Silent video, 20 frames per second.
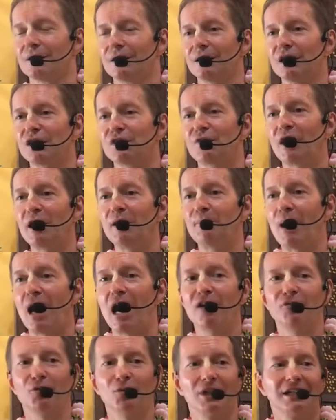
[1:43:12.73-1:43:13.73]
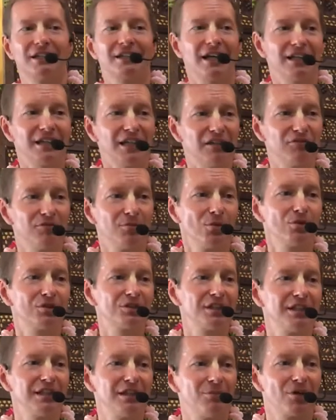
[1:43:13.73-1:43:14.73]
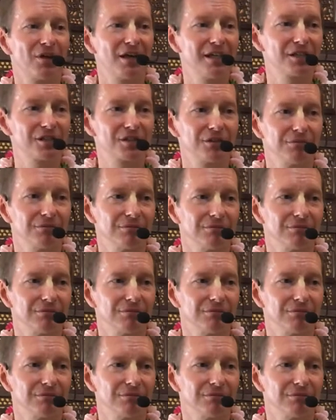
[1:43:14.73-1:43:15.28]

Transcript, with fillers: is very powerful. It can give mukti liberation.